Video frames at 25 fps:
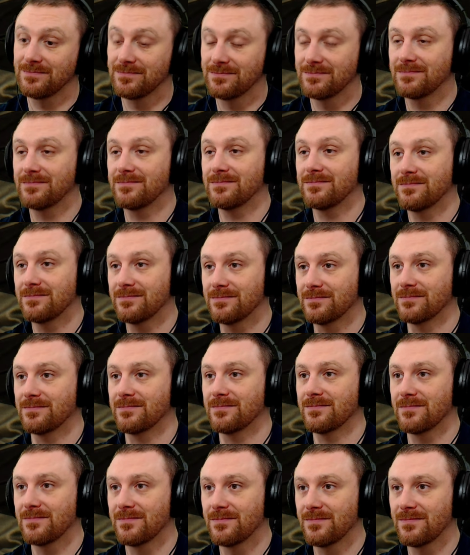
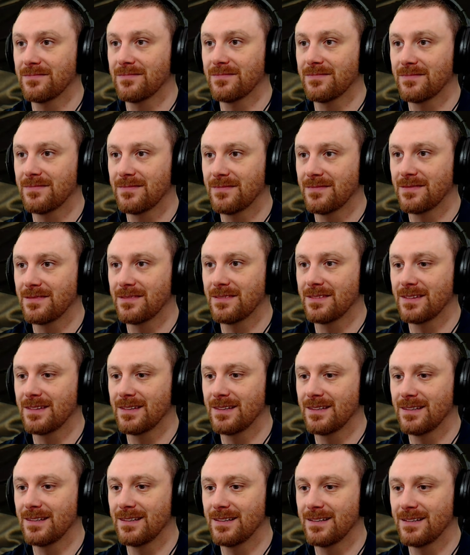
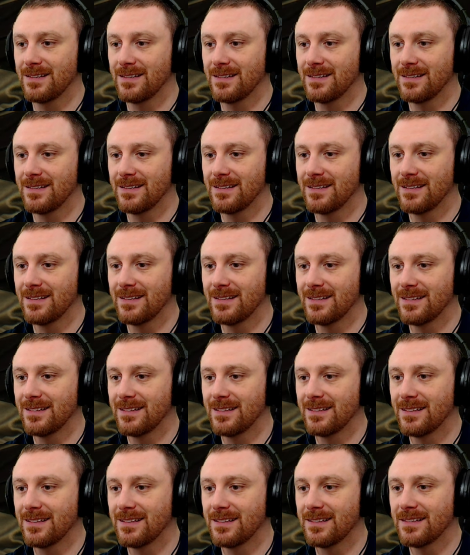
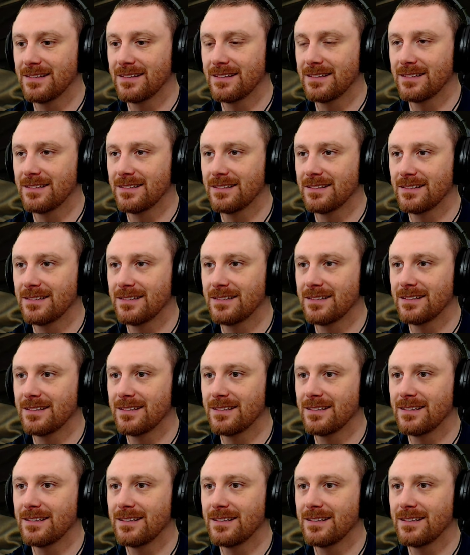(not speaking)